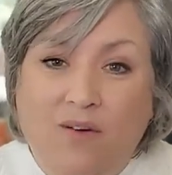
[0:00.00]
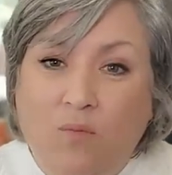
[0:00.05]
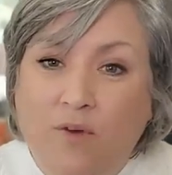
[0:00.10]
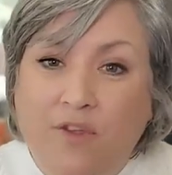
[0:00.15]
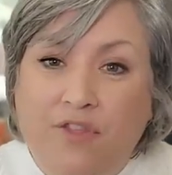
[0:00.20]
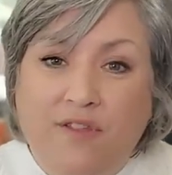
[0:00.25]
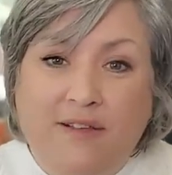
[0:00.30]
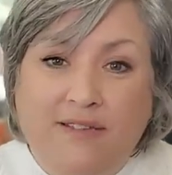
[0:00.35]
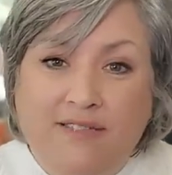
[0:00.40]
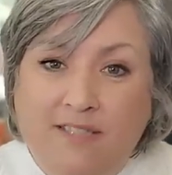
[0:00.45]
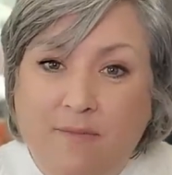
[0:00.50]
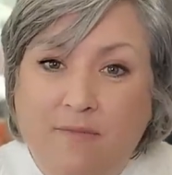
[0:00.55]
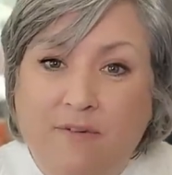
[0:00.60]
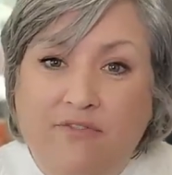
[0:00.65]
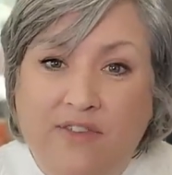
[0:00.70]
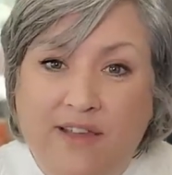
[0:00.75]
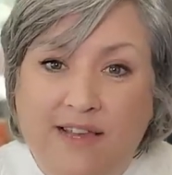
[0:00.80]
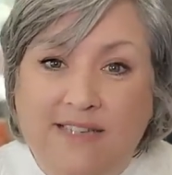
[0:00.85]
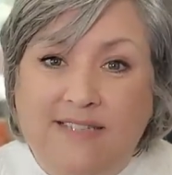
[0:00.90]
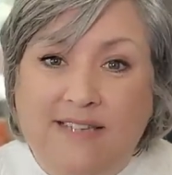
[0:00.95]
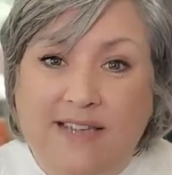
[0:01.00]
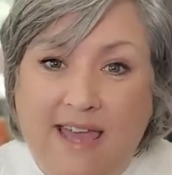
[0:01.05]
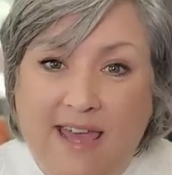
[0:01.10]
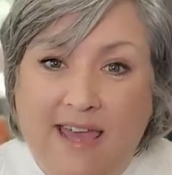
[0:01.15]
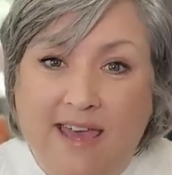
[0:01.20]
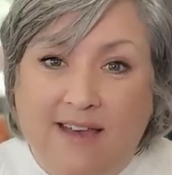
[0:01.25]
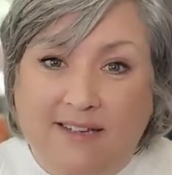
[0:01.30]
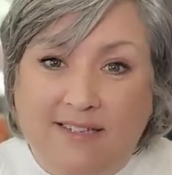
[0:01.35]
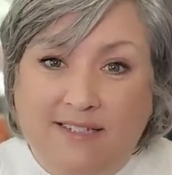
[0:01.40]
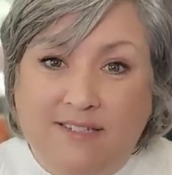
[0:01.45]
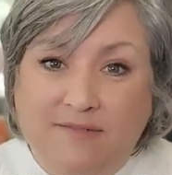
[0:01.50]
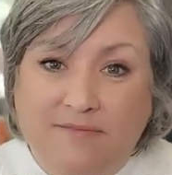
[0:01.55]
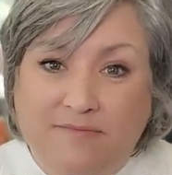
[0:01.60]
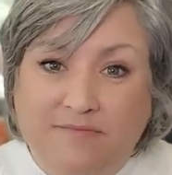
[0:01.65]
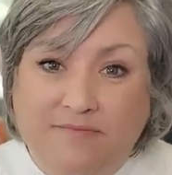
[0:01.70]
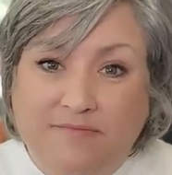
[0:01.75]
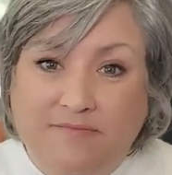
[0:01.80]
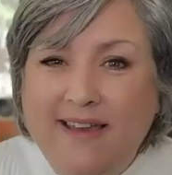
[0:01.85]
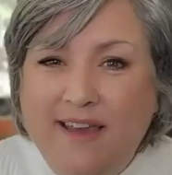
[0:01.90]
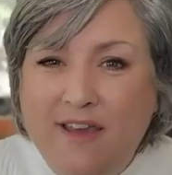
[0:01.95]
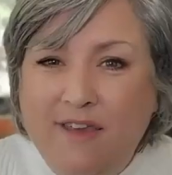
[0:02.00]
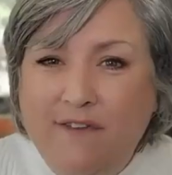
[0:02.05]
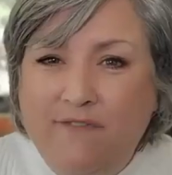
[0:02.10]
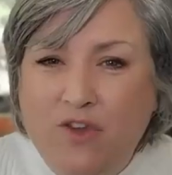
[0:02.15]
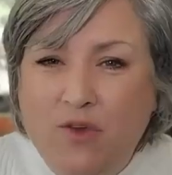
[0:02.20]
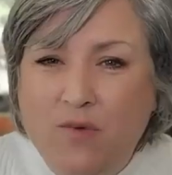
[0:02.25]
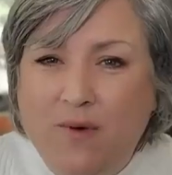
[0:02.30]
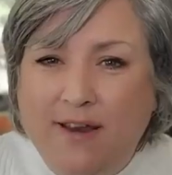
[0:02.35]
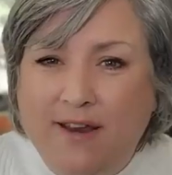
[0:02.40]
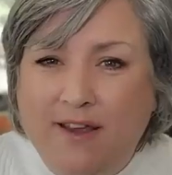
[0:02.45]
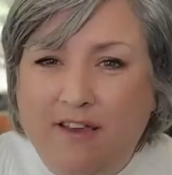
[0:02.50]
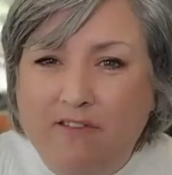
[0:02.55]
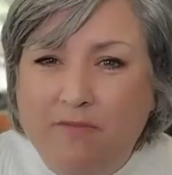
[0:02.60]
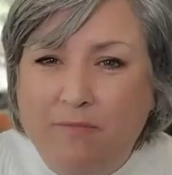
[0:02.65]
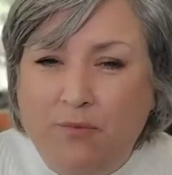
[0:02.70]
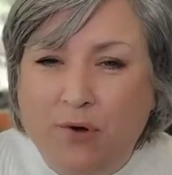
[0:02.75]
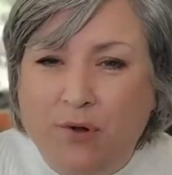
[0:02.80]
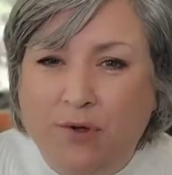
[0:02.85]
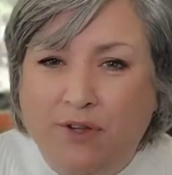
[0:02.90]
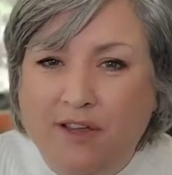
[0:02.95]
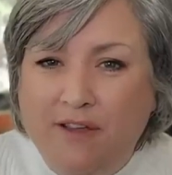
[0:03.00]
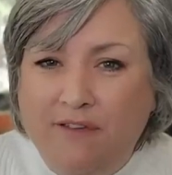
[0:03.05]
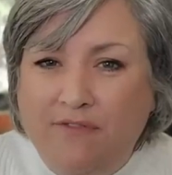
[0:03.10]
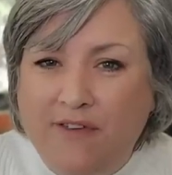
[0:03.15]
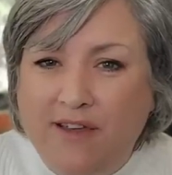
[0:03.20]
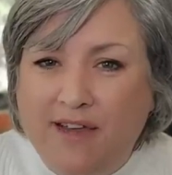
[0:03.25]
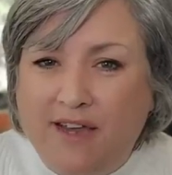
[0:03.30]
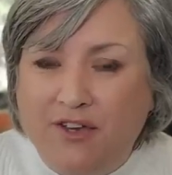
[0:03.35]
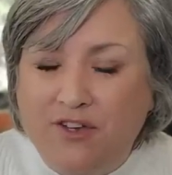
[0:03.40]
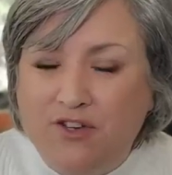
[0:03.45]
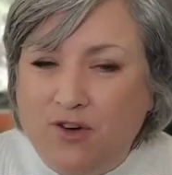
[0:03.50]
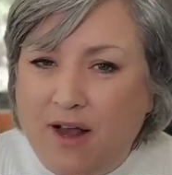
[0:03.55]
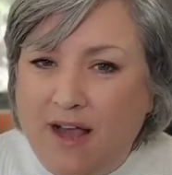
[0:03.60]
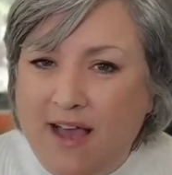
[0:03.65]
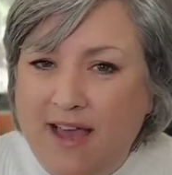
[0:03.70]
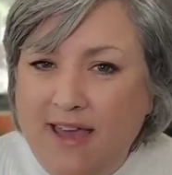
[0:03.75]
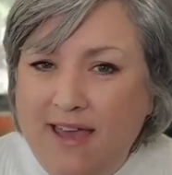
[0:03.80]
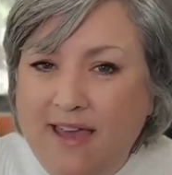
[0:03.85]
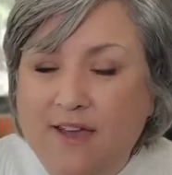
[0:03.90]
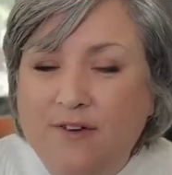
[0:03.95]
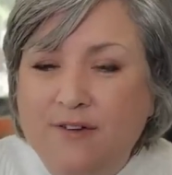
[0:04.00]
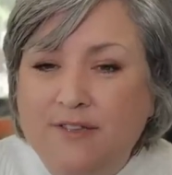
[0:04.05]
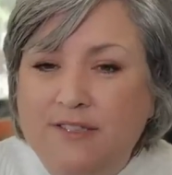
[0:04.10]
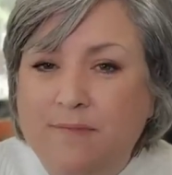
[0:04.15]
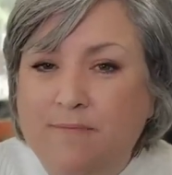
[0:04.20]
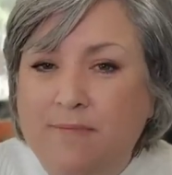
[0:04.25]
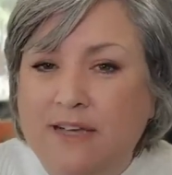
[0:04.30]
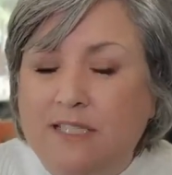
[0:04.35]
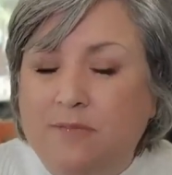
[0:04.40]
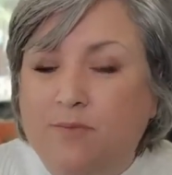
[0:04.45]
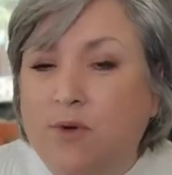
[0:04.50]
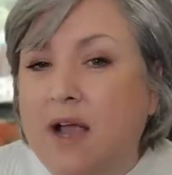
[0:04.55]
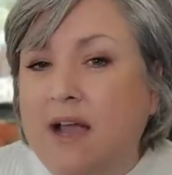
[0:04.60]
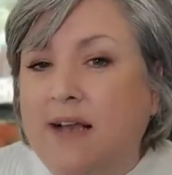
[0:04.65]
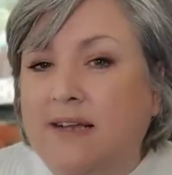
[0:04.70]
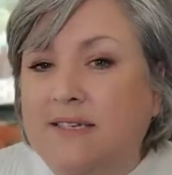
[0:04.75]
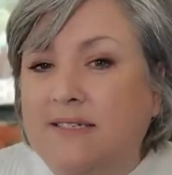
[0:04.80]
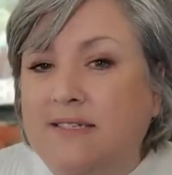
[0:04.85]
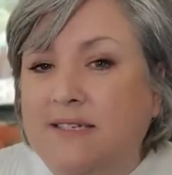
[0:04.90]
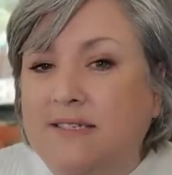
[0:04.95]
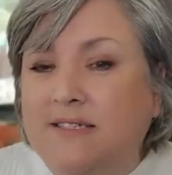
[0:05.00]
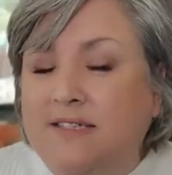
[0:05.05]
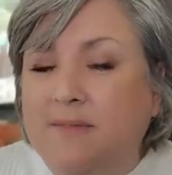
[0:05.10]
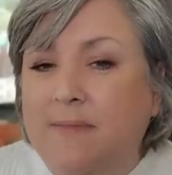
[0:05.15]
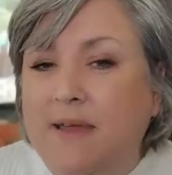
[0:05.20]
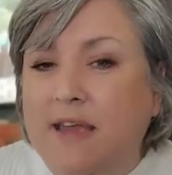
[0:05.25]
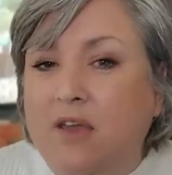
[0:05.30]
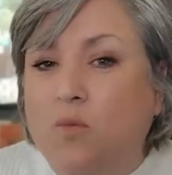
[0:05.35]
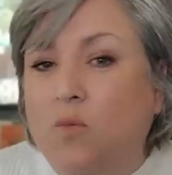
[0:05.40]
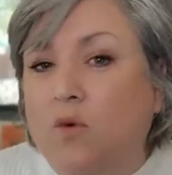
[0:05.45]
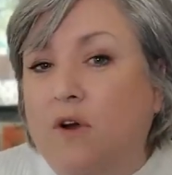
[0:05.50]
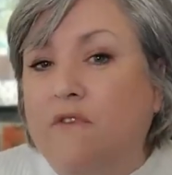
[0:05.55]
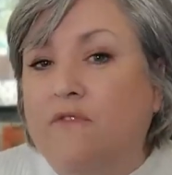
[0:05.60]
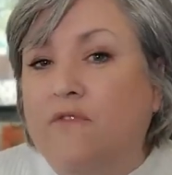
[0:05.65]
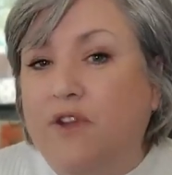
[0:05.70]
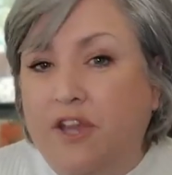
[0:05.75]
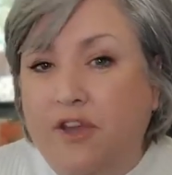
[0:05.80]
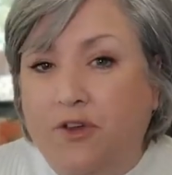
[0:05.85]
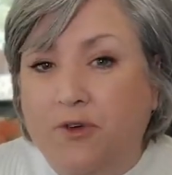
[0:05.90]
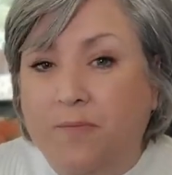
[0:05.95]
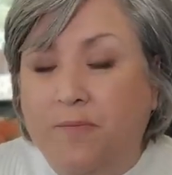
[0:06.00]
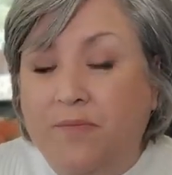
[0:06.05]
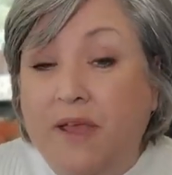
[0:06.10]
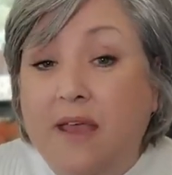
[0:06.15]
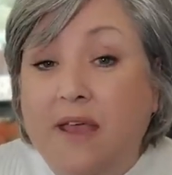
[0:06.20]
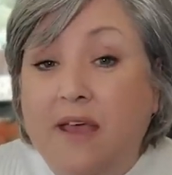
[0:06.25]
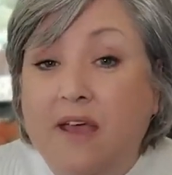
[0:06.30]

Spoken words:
with some of these gigs. If you want to give Prolific a try, here are some best practices to make it work for you.